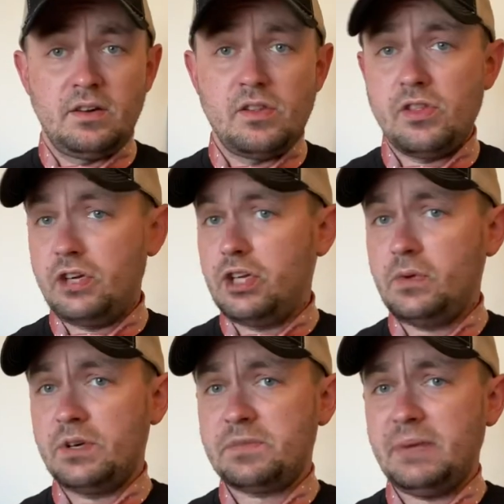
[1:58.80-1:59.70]
The
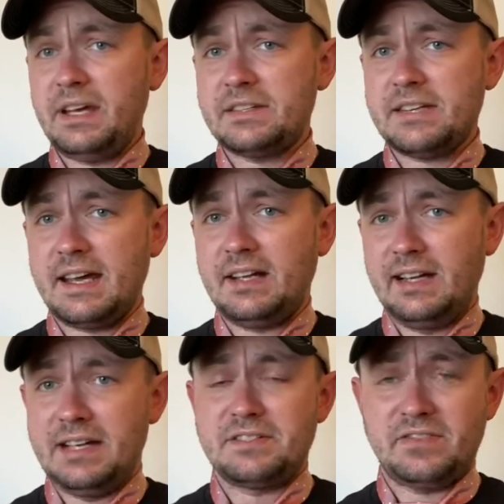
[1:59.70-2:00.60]
USPSA
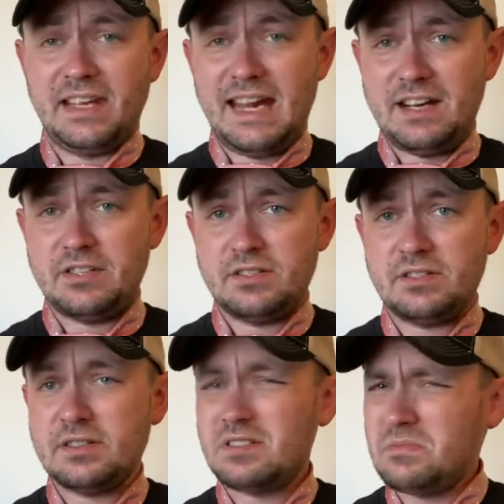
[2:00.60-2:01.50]
classification
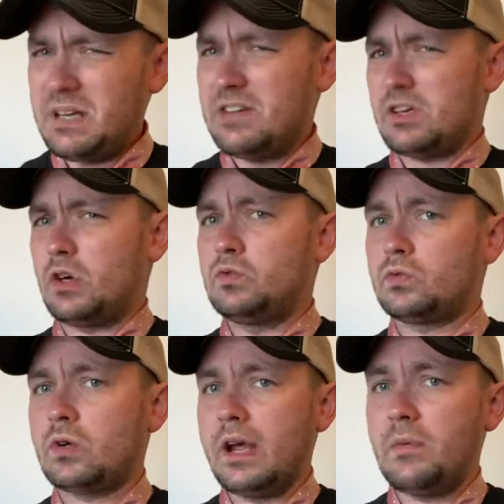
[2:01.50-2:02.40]
system is a
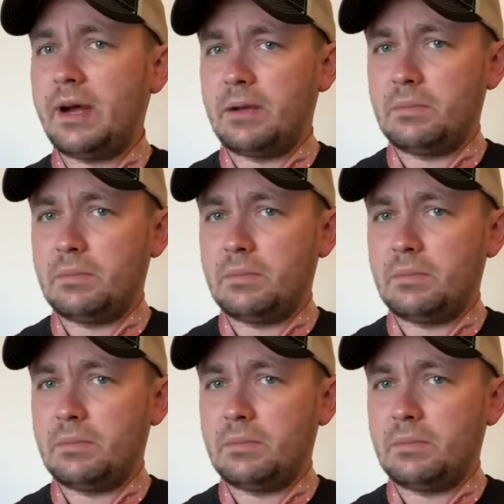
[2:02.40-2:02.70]
great way to